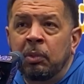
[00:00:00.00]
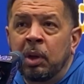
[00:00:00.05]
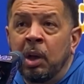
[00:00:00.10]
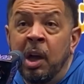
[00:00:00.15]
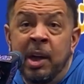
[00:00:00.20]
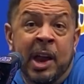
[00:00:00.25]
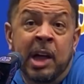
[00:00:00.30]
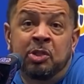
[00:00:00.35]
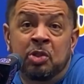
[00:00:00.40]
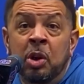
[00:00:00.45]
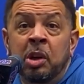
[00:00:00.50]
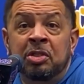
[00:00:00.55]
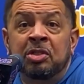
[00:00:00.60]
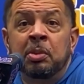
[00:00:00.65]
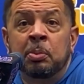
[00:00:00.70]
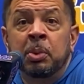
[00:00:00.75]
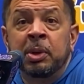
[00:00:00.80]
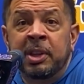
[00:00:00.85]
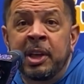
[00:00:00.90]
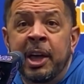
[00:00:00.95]
And I trust
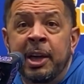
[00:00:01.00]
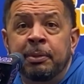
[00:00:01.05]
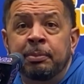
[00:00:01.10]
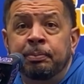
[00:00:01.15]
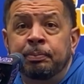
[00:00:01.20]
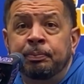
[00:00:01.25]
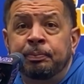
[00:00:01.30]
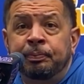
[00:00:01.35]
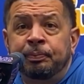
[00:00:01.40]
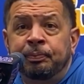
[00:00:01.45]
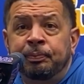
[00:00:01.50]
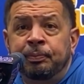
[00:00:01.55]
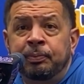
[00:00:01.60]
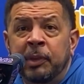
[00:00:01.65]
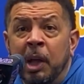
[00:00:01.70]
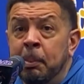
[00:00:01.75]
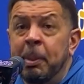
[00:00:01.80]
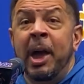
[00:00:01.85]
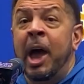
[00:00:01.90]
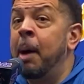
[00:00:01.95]
them with that.
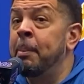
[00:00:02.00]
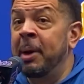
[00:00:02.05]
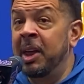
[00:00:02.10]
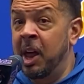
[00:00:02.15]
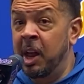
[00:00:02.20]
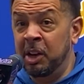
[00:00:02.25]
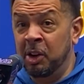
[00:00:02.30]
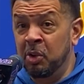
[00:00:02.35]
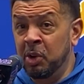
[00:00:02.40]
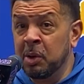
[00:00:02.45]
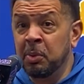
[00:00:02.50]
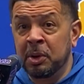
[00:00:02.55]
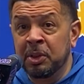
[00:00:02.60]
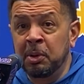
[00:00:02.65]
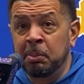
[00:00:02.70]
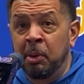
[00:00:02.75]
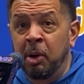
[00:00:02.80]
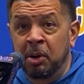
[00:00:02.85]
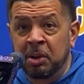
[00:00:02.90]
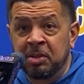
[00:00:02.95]
I may not agree with
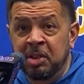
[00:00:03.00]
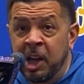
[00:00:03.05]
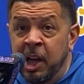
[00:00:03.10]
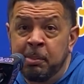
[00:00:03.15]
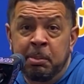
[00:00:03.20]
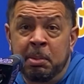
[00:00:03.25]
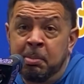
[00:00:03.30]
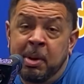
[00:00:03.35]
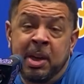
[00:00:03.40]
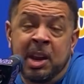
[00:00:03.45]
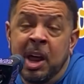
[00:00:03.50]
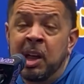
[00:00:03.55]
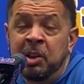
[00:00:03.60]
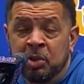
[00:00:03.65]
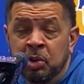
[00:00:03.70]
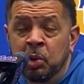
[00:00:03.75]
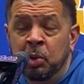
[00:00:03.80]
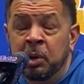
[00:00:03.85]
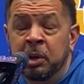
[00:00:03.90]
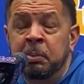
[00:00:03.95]
them all the time and may not
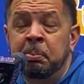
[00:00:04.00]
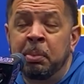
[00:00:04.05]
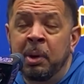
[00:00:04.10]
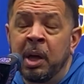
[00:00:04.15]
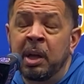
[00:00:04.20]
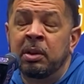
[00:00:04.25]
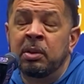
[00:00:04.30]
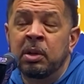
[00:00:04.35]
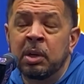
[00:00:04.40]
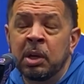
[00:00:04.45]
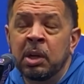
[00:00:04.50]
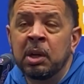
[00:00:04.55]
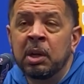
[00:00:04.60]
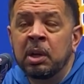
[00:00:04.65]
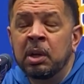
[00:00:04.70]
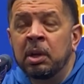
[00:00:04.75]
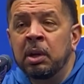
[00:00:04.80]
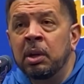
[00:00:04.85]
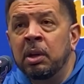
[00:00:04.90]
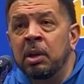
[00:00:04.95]
do it, but
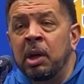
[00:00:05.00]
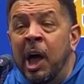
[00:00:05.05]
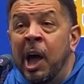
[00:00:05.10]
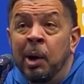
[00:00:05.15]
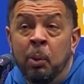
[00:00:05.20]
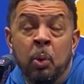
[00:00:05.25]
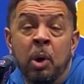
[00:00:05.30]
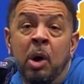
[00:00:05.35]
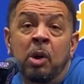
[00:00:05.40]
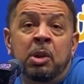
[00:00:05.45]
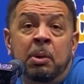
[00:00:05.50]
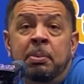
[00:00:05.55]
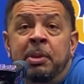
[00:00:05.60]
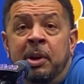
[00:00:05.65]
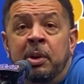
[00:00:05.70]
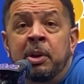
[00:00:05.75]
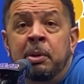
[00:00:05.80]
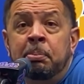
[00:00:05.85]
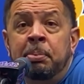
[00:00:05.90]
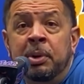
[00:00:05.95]
I welcome
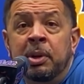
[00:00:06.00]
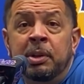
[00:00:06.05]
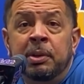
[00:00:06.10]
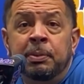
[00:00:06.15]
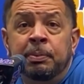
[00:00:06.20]
their input.